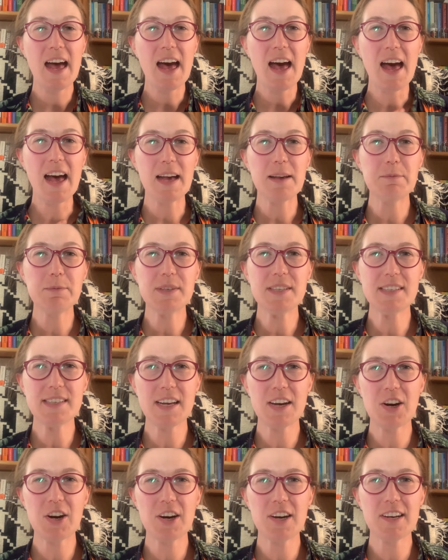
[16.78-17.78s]
I'm
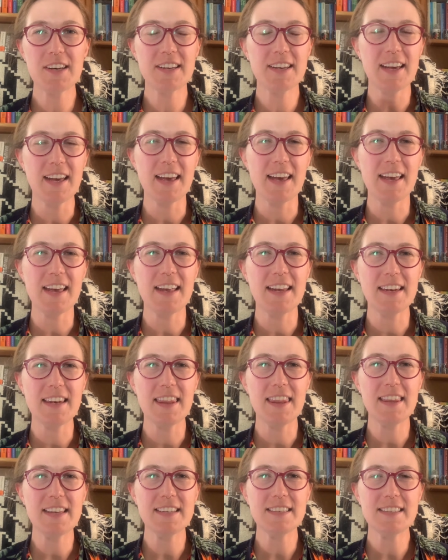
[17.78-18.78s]
Sarah, and
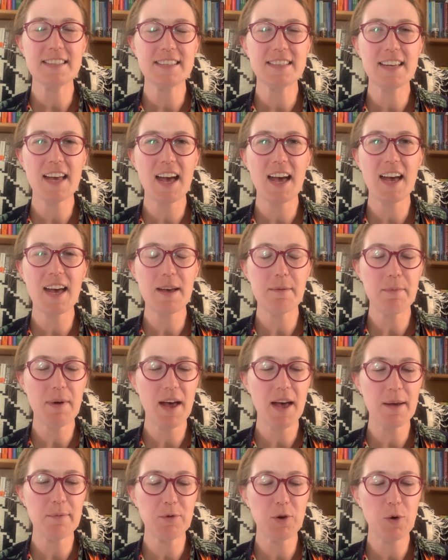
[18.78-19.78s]
this time
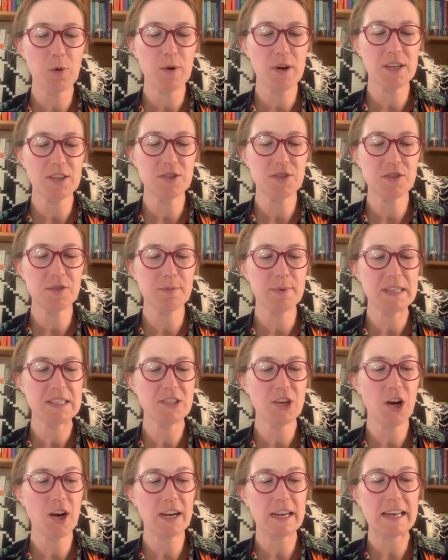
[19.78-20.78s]
I'm going to be
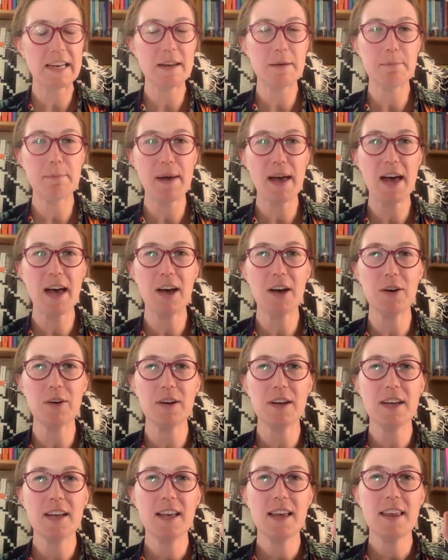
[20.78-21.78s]
talking about
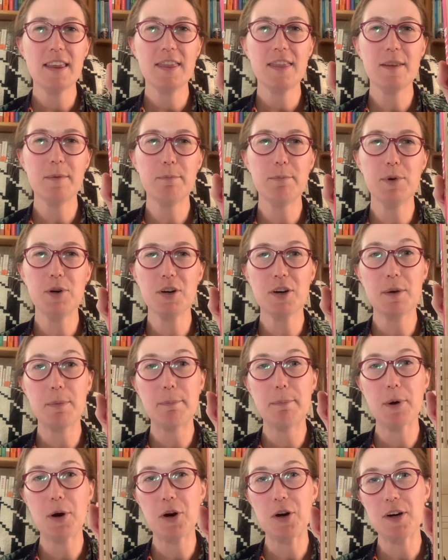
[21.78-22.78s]
the book
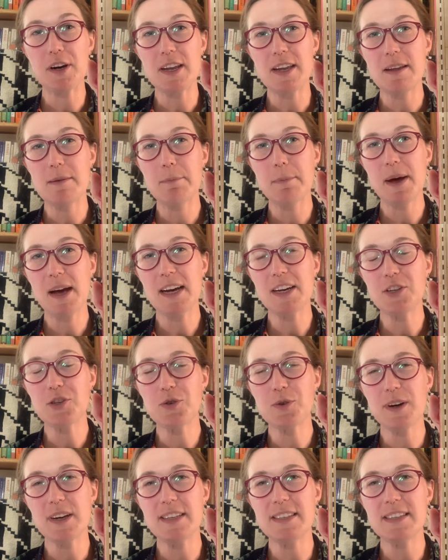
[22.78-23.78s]
Birdie by
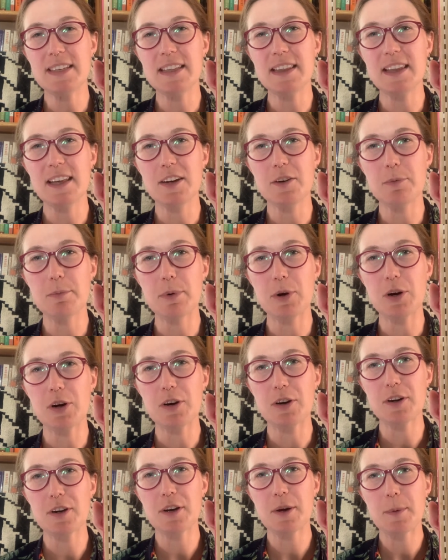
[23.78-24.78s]
Tracey
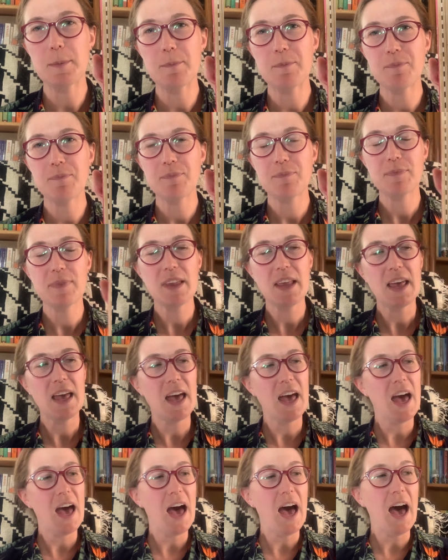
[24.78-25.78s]
Lindberg.
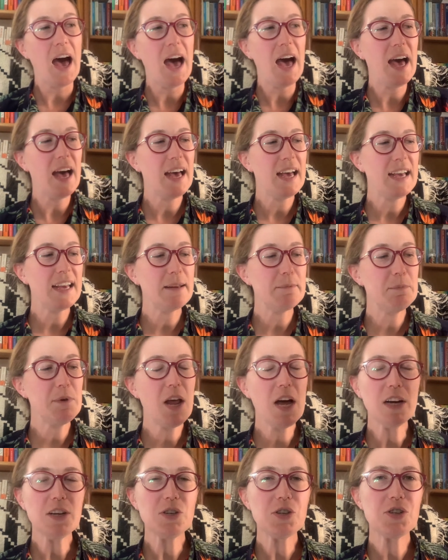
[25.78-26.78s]
I'm
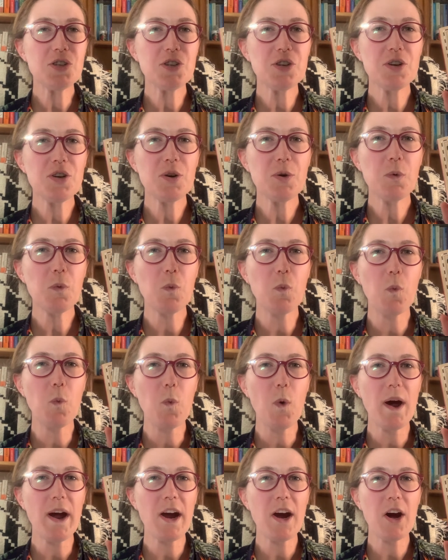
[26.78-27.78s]
not sure
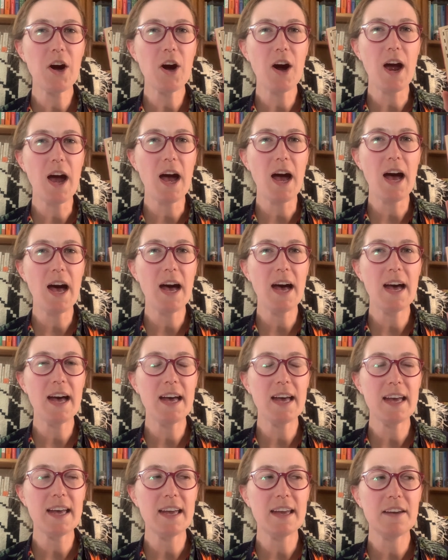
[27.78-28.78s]
where
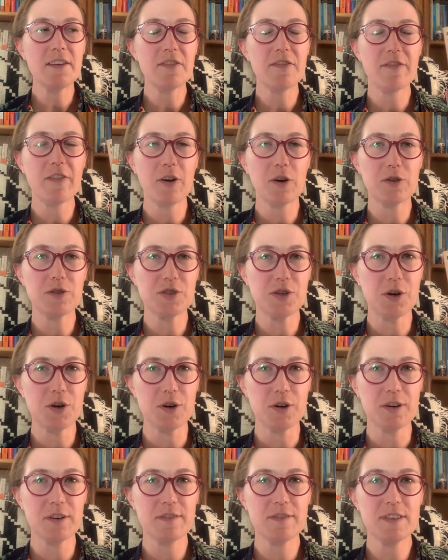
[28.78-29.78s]
I first
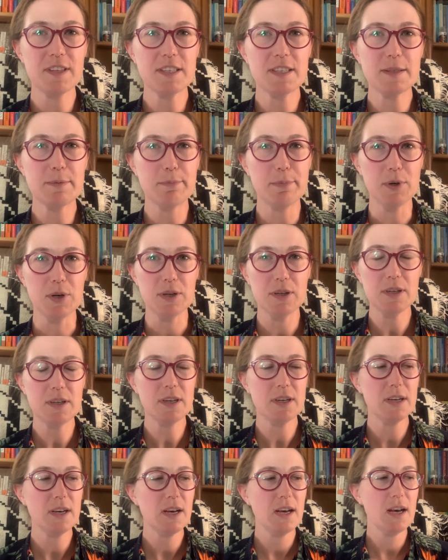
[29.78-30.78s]
heard of this
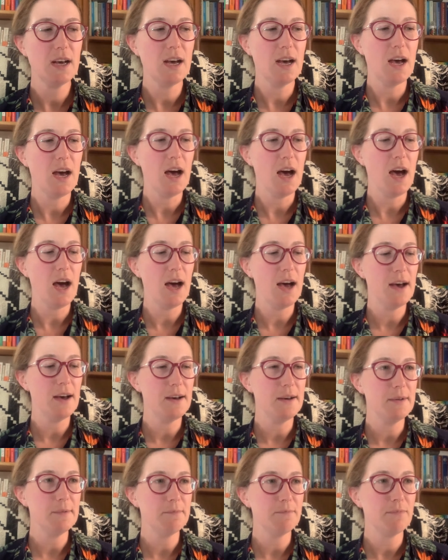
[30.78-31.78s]
book,
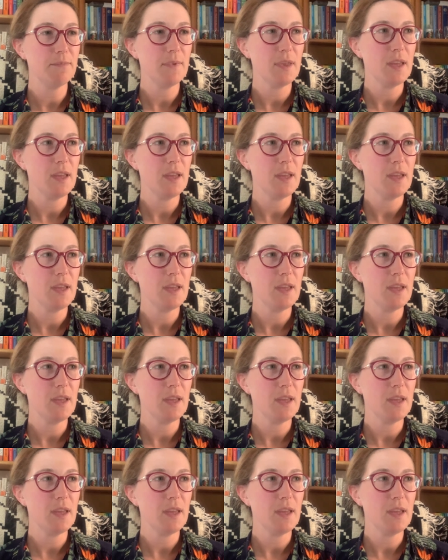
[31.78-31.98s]
um,